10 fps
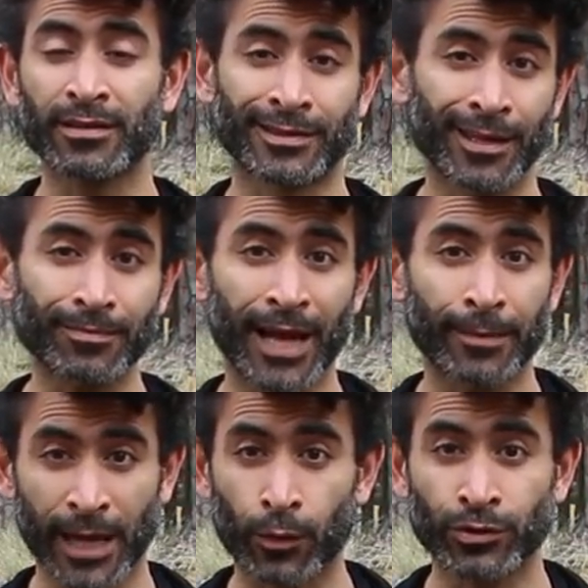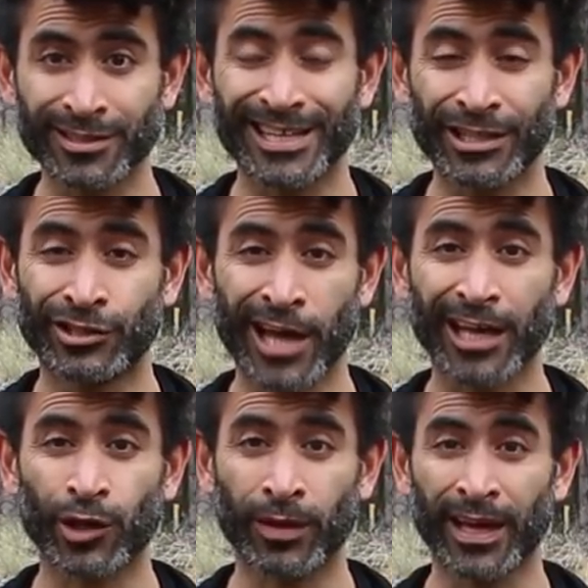And sometimes I would just
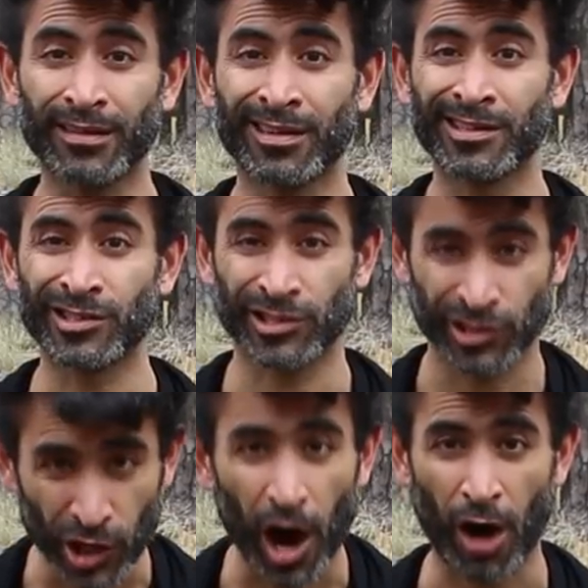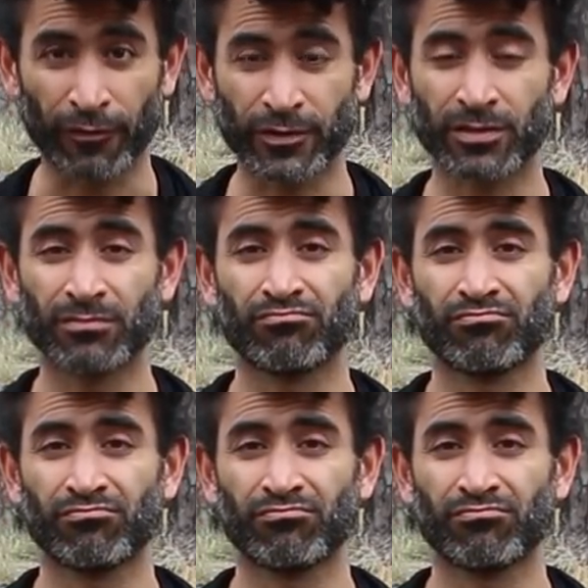ejaculate soft.